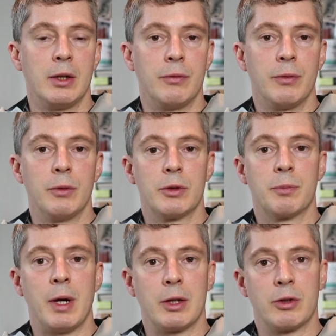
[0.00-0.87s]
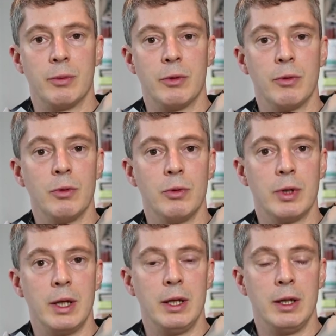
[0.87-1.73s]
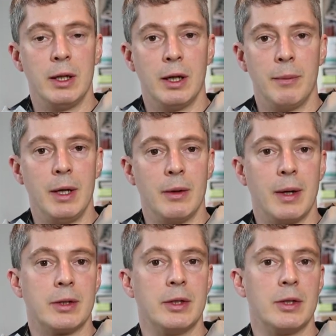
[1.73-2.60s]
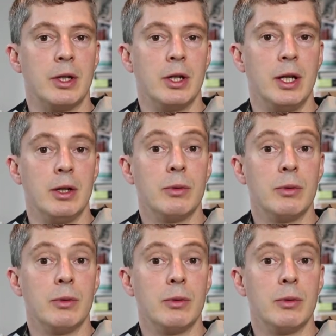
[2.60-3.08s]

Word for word: the full spectrum of all the amino acids that you need,